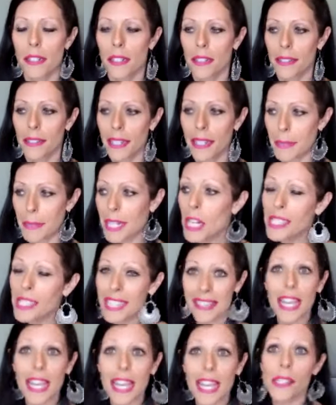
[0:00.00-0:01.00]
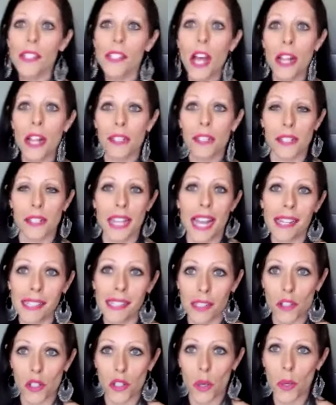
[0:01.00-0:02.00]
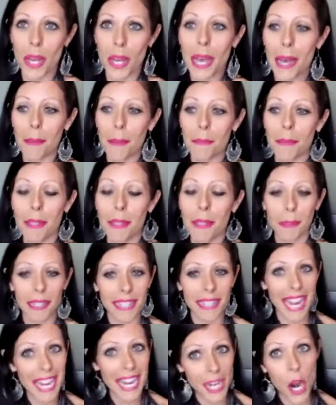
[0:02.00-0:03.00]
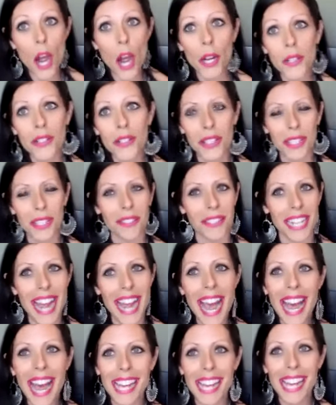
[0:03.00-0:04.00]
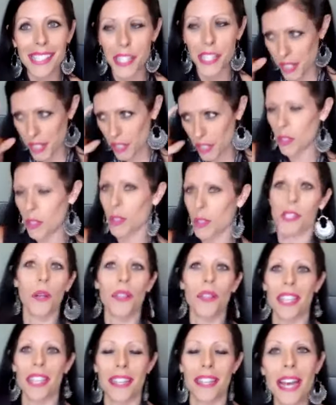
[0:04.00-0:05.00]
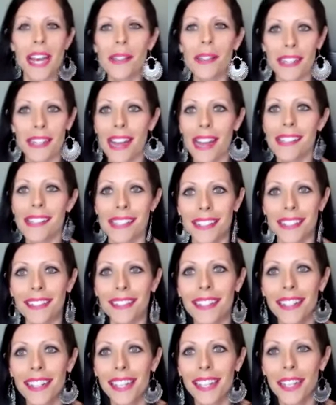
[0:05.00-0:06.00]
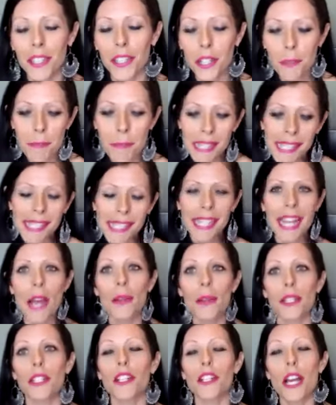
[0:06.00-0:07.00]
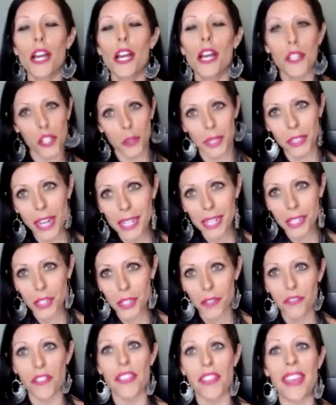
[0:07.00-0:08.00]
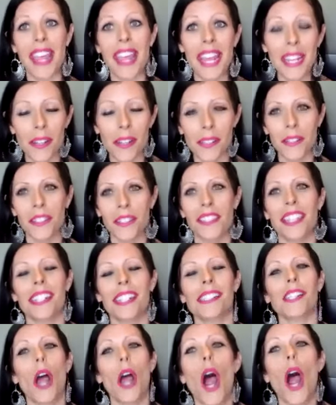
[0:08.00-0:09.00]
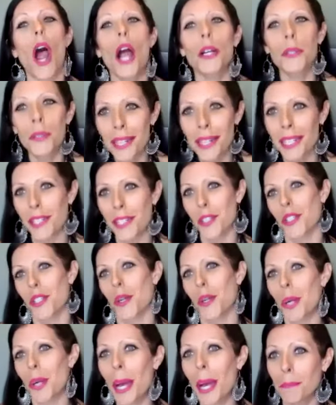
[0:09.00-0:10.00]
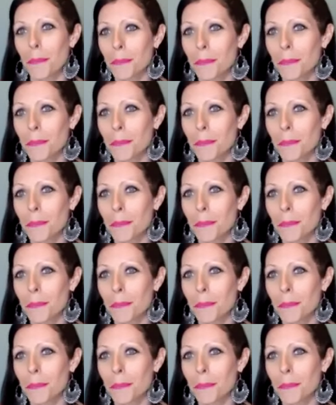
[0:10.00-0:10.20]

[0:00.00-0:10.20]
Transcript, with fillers: that because a $1,000 hasn't showed up, but 800 of it has, you're still focused, no, the 1,000 hasn't. You're missing out. You're not showing gratitude for the 800 that has already showed up